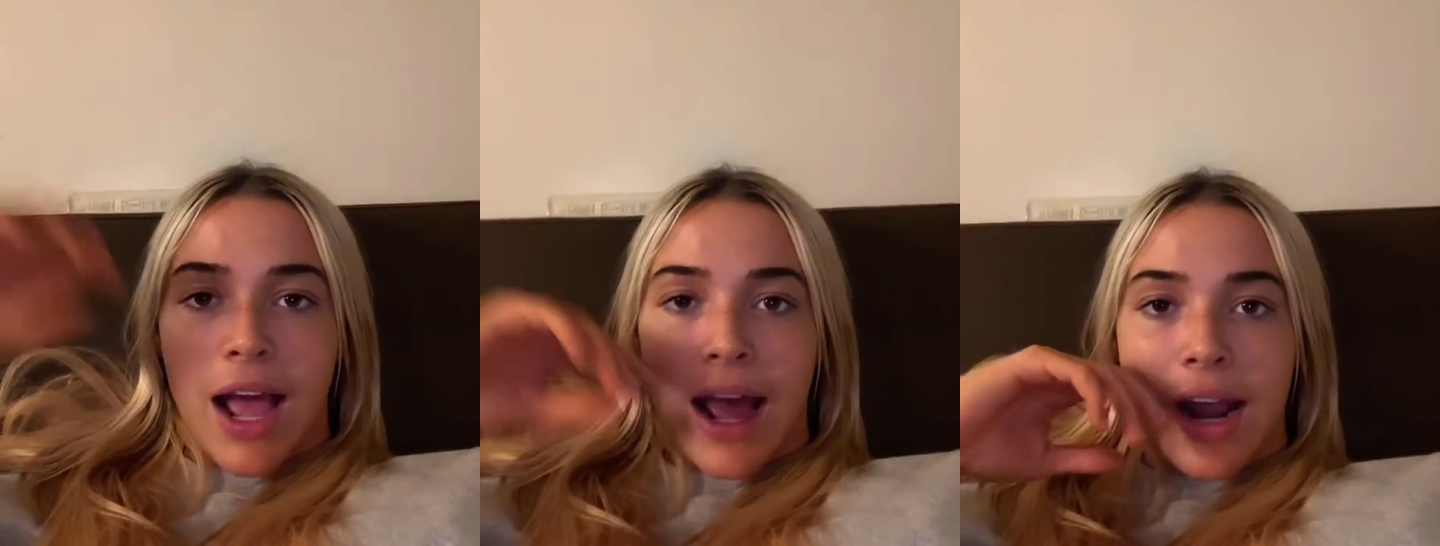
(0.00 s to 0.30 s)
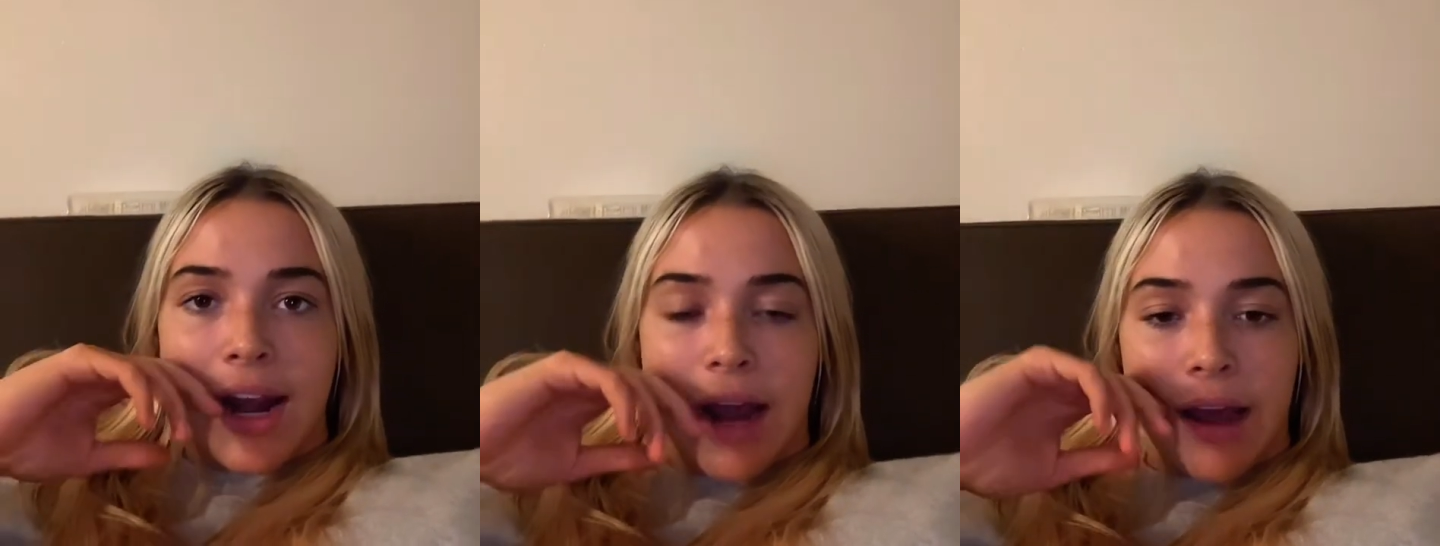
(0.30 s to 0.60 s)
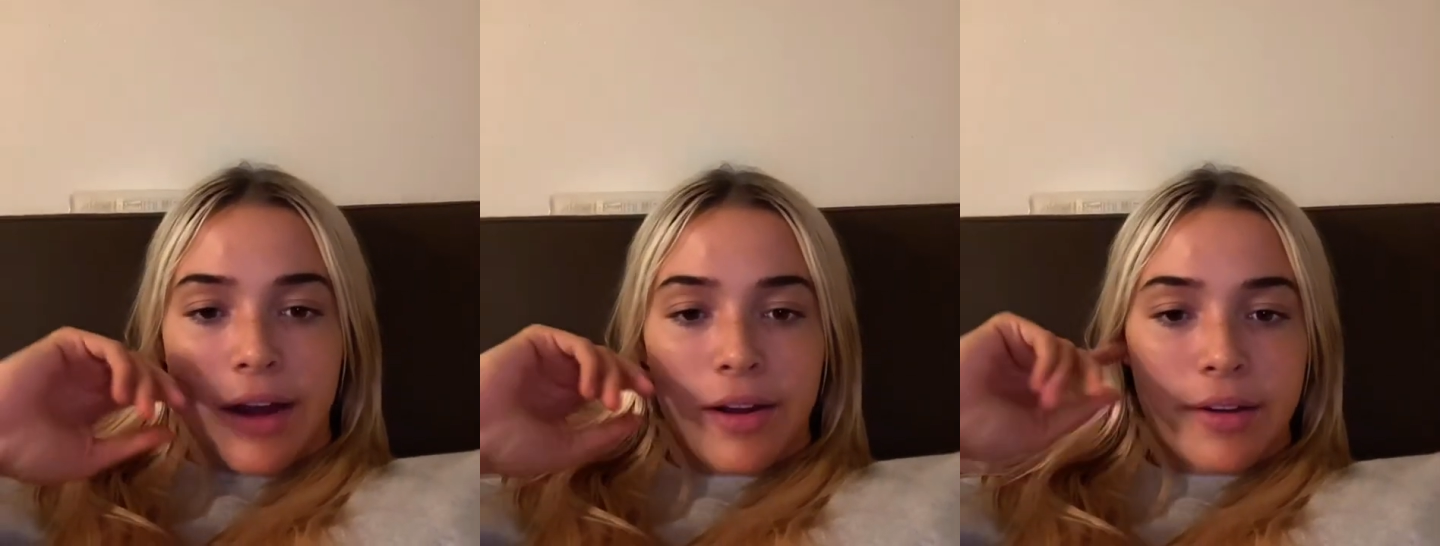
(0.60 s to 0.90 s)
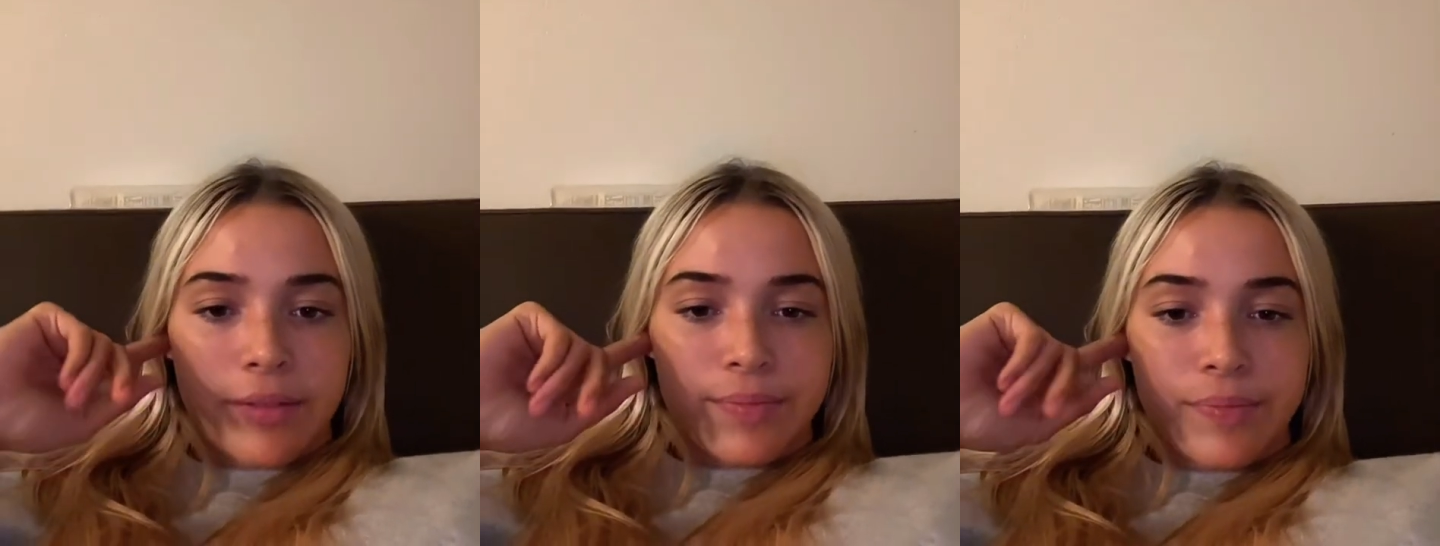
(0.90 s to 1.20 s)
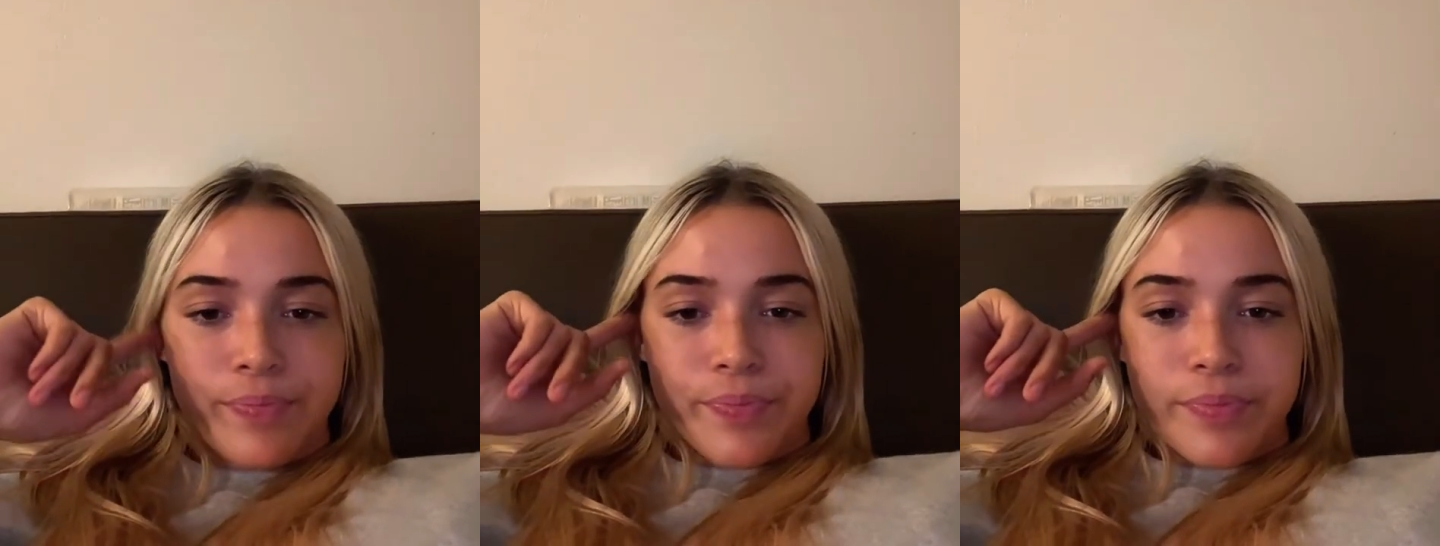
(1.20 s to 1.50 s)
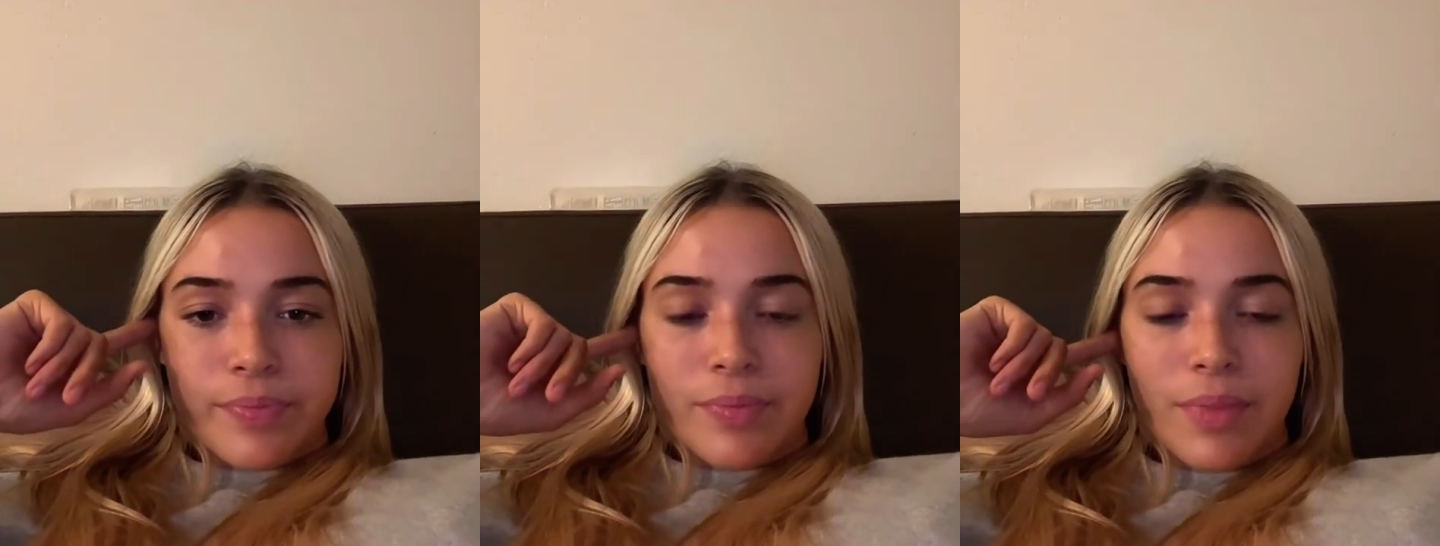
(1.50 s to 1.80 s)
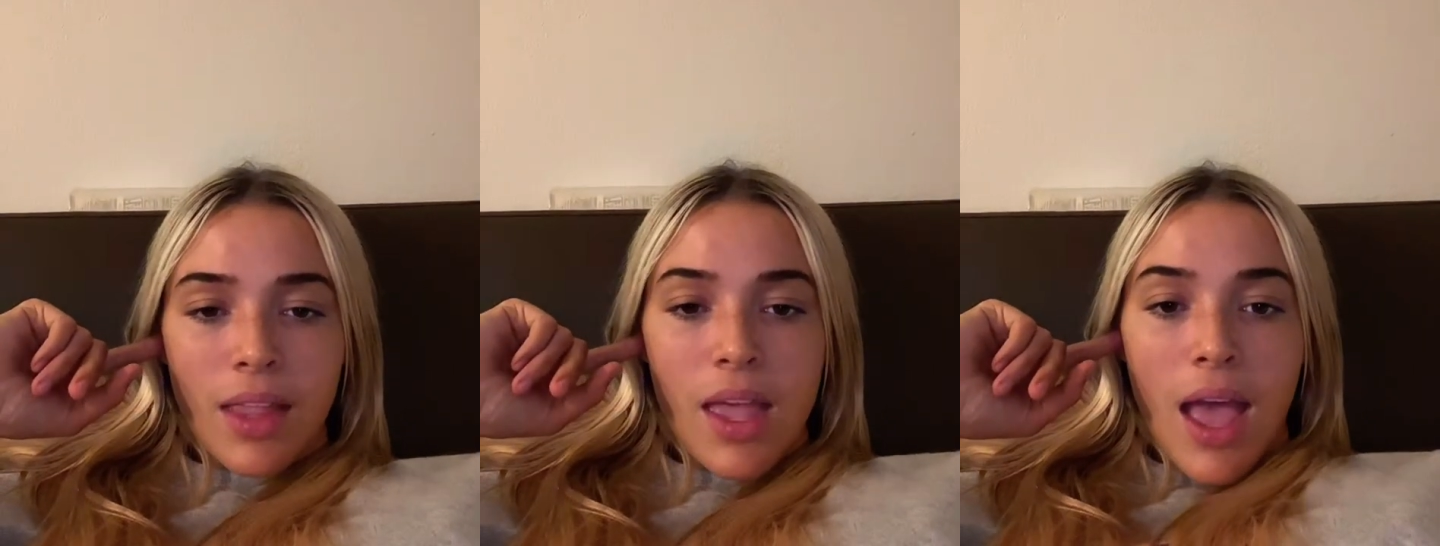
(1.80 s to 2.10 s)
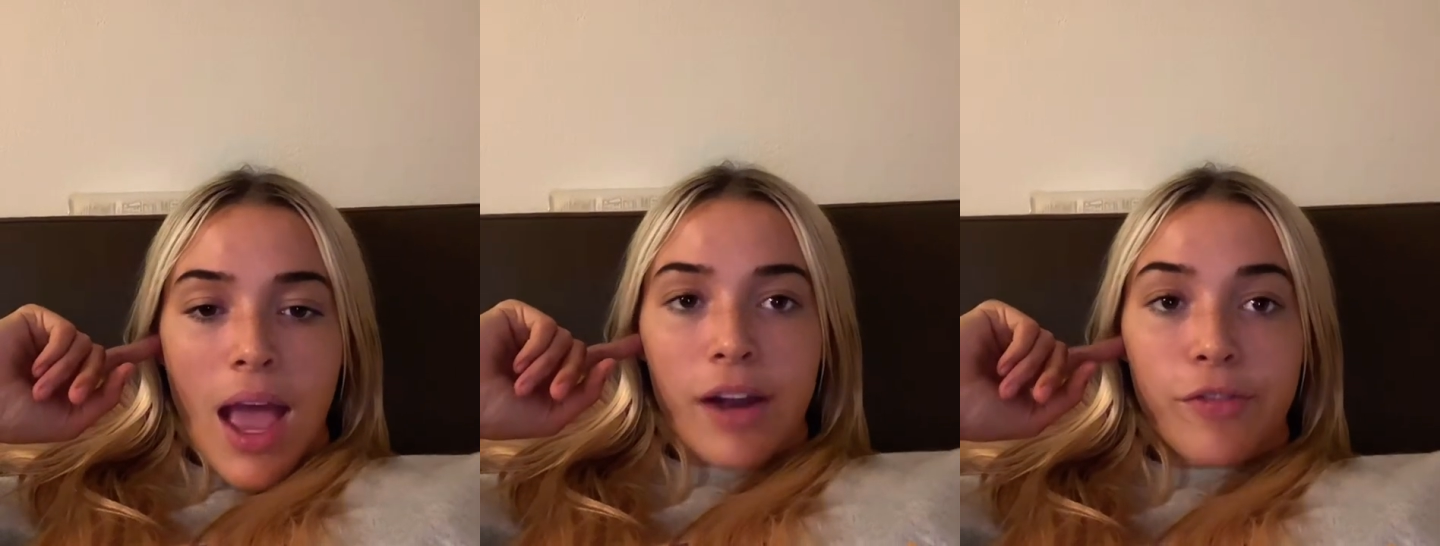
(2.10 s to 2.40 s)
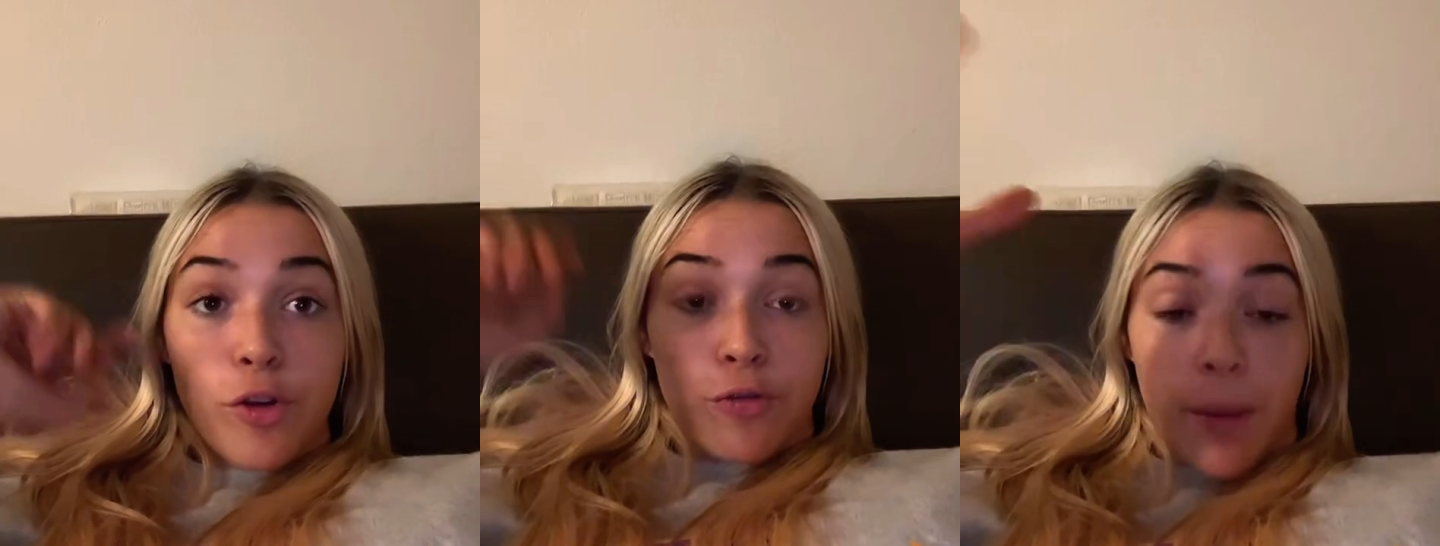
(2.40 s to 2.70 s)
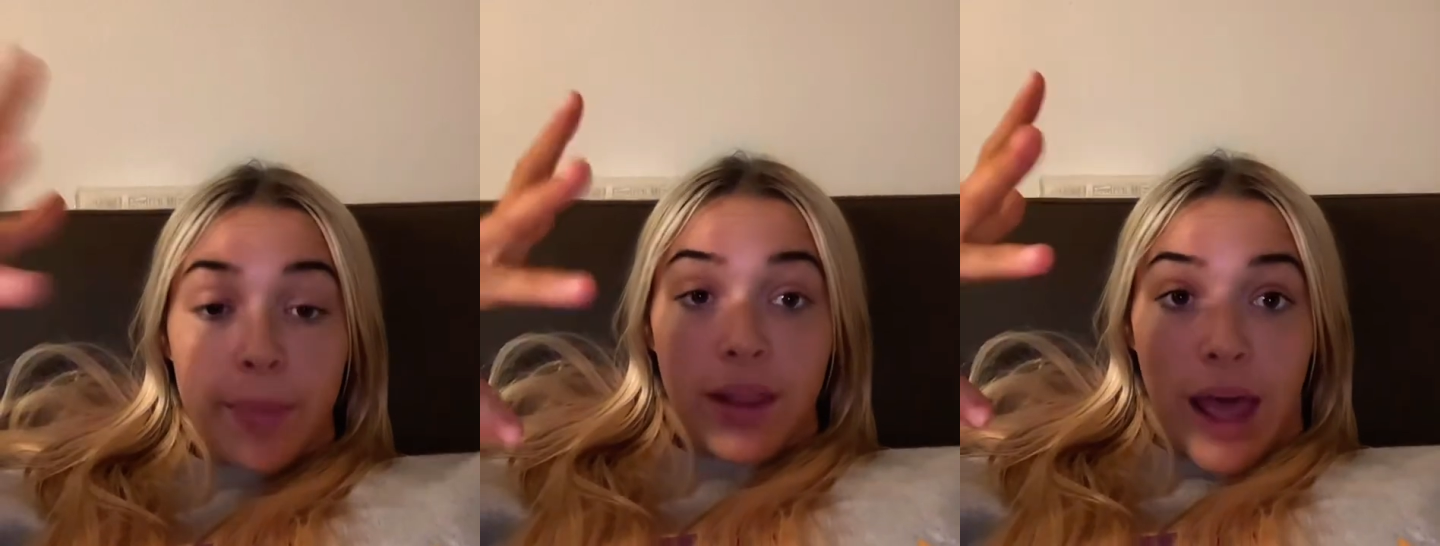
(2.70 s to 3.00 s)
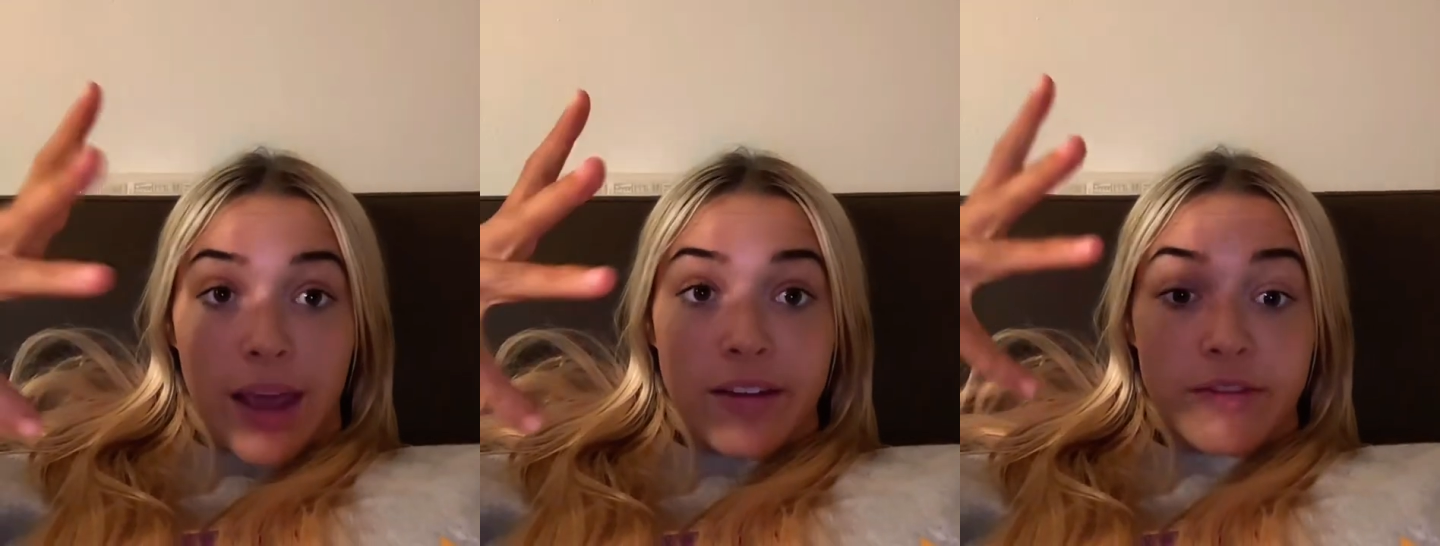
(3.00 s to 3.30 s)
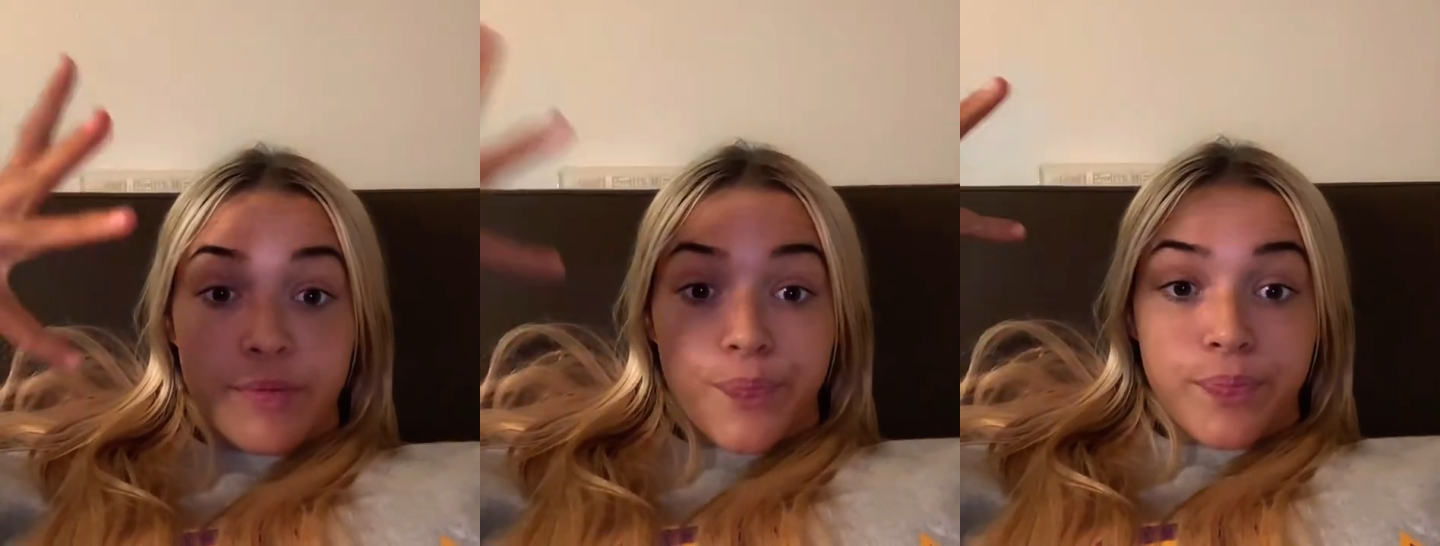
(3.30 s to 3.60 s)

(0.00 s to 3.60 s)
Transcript: at 9. And if you're from the live,